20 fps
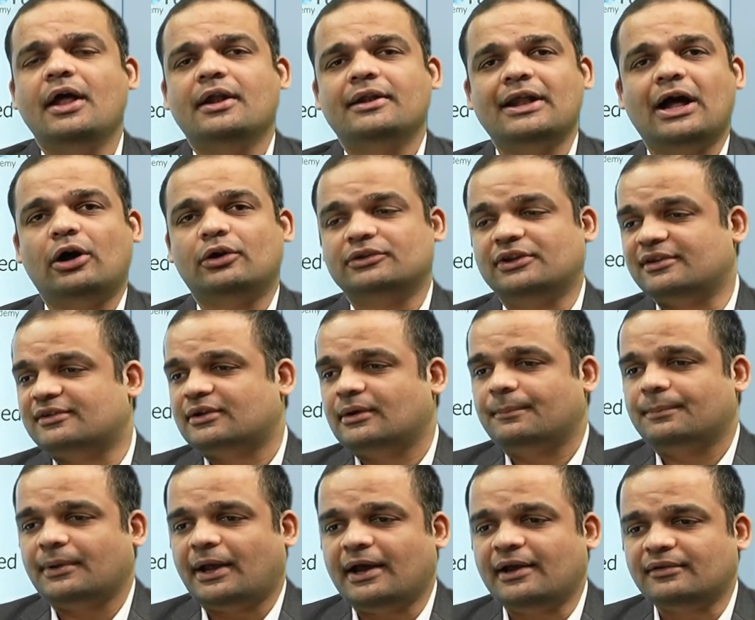Now, this
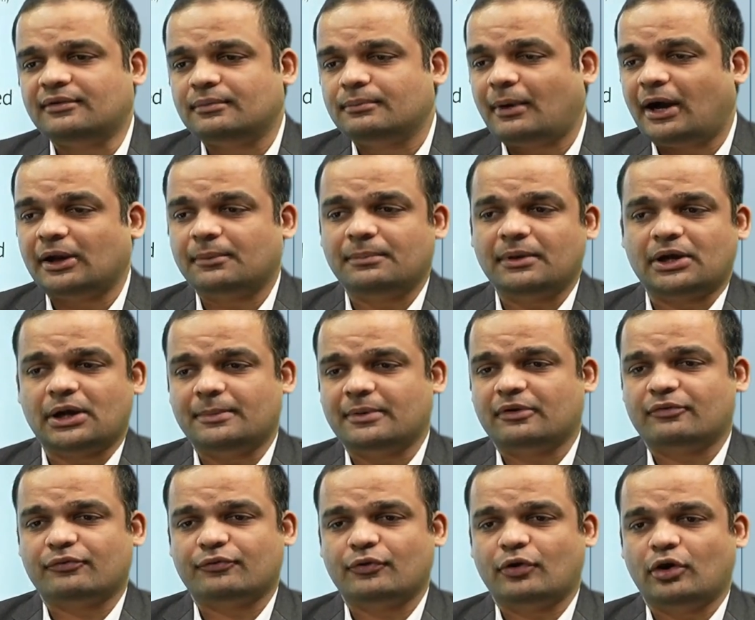compliance might be coming
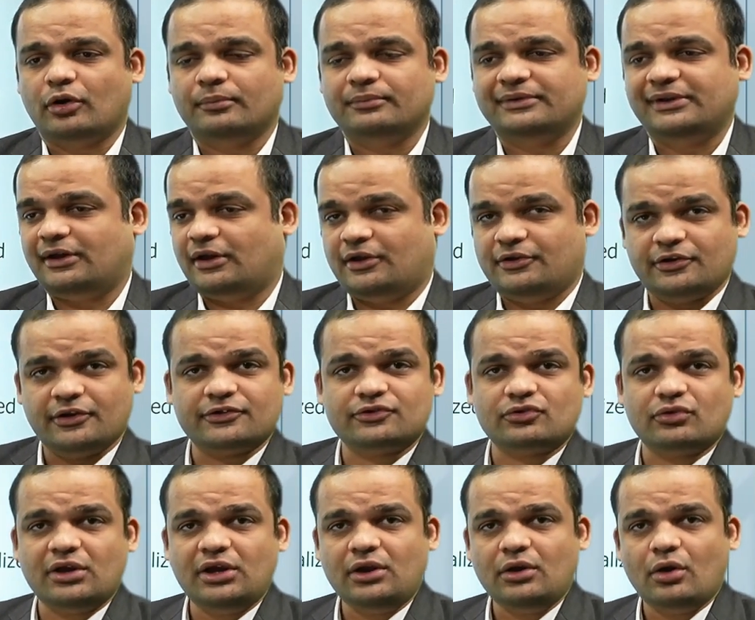from the
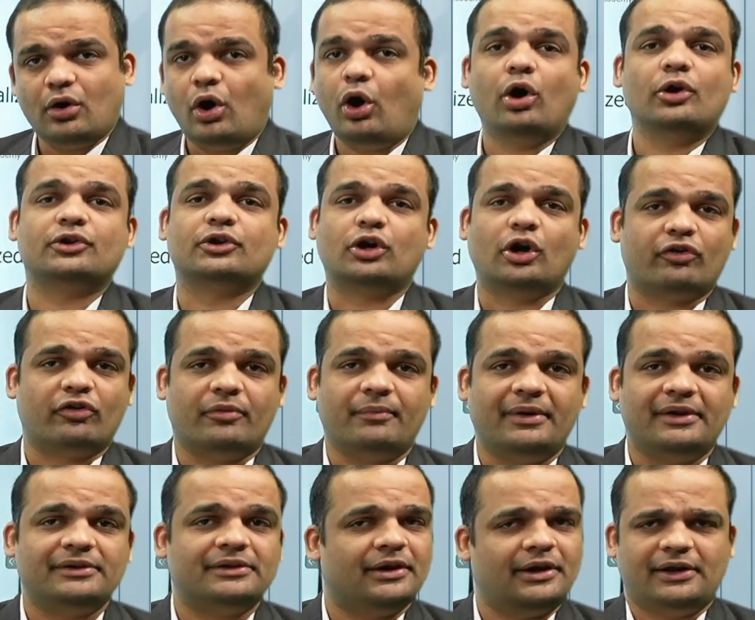industry or the
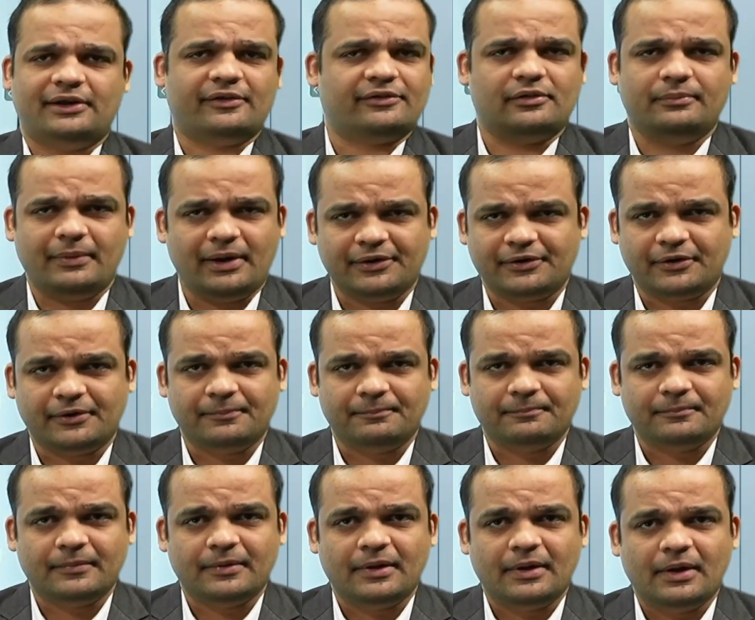government, it doesn't matter.
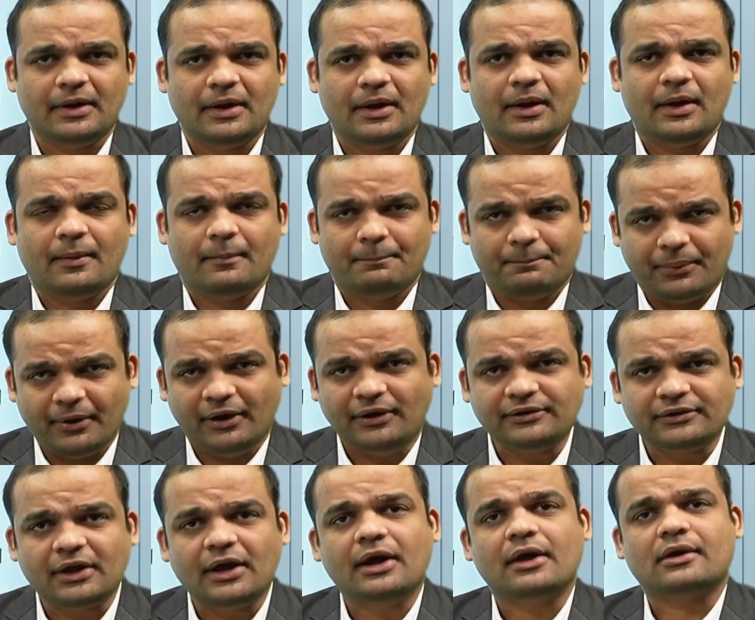
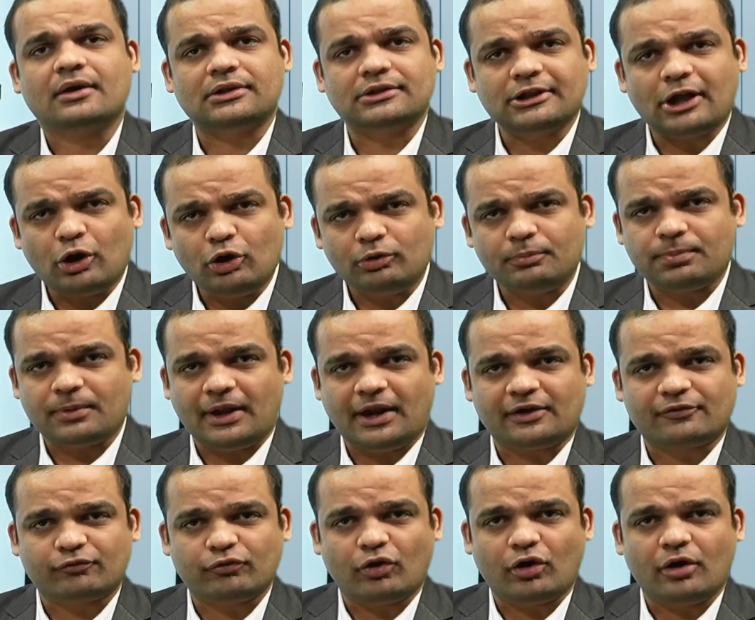But cloud
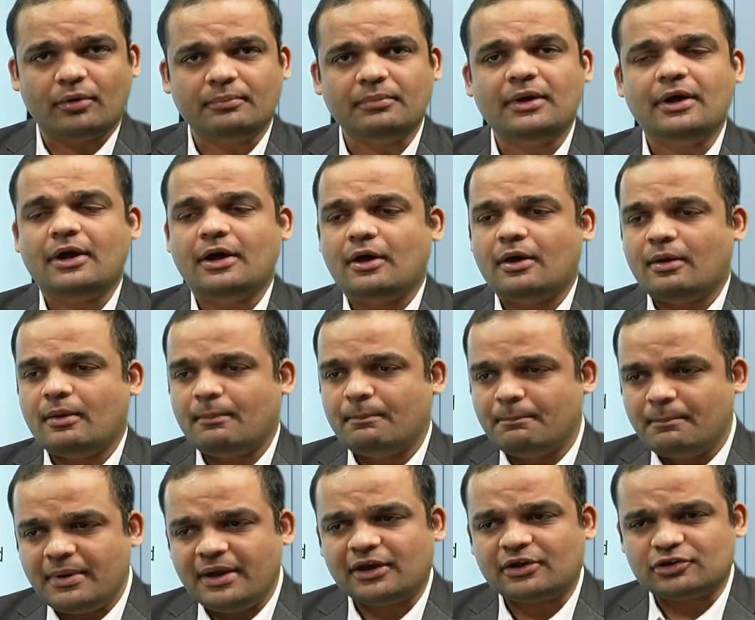platform
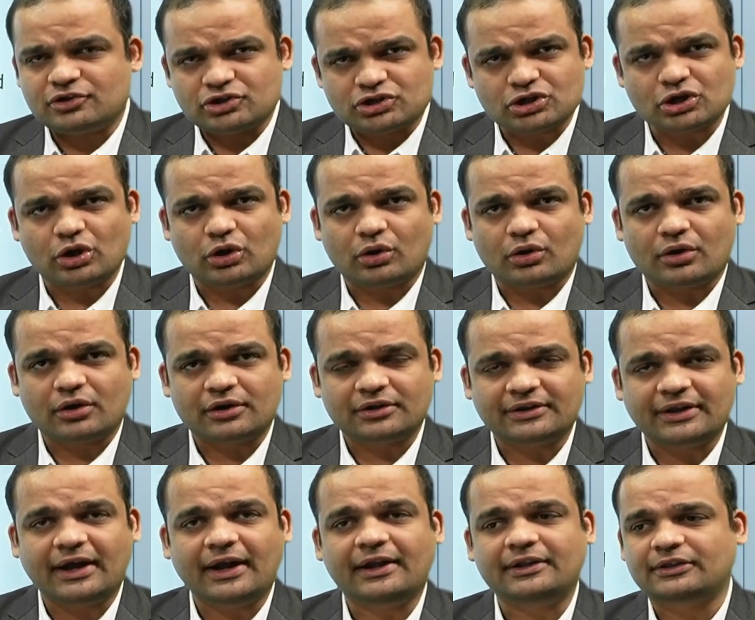make sure
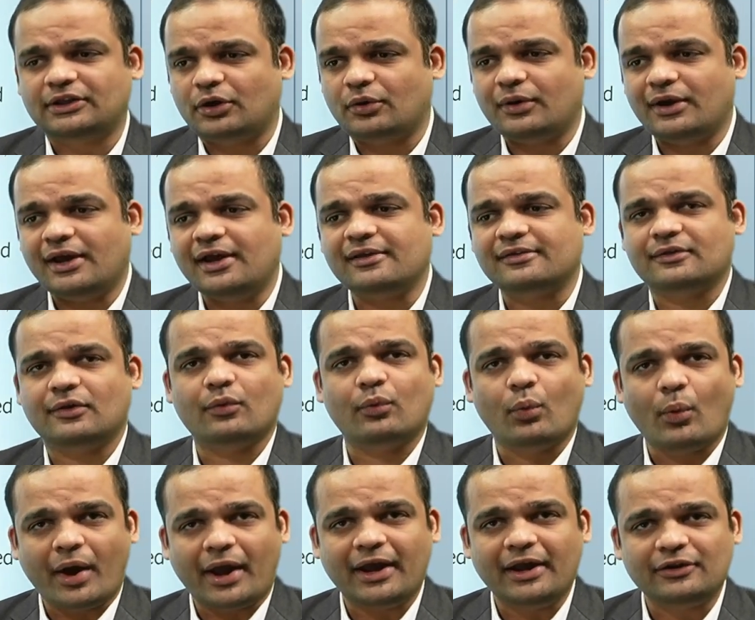that there is a
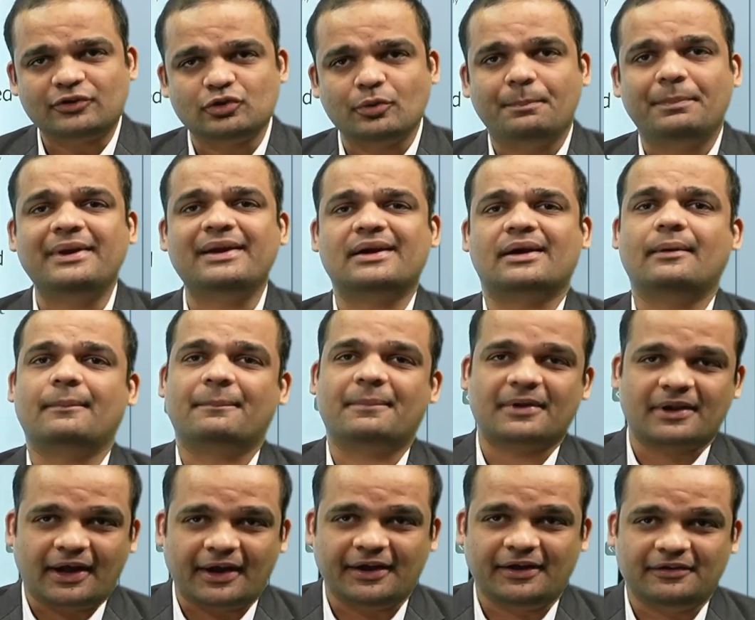way to be
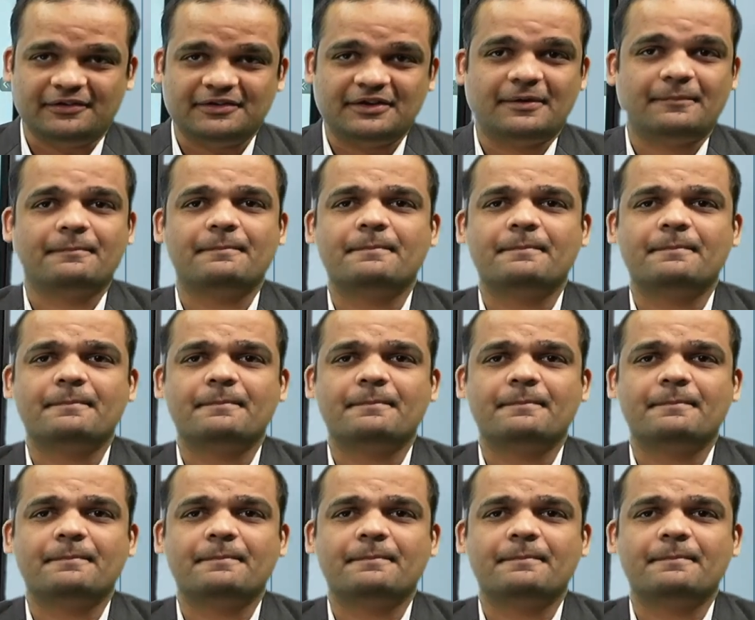compliant.